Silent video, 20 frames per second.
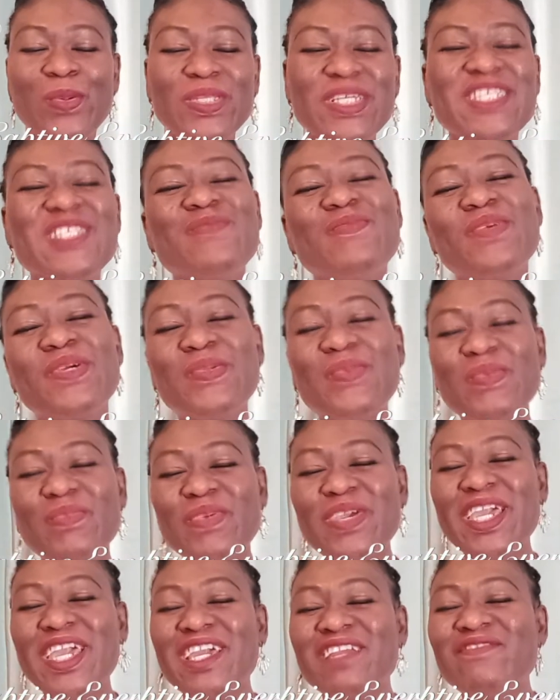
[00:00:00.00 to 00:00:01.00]
Holy Spirit will
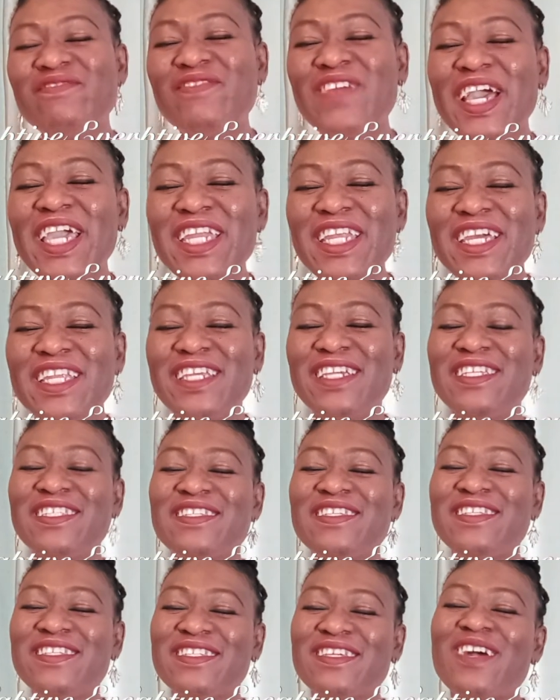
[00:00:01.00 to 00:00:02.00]
be invited
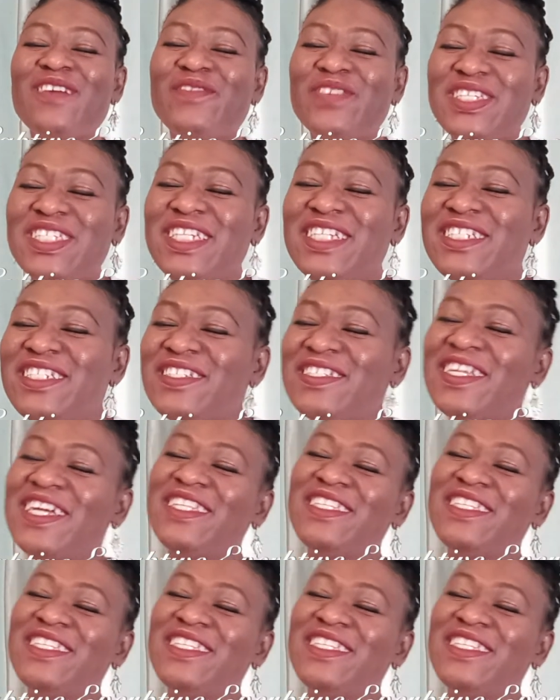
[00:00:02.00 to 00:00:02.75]
into this conversation,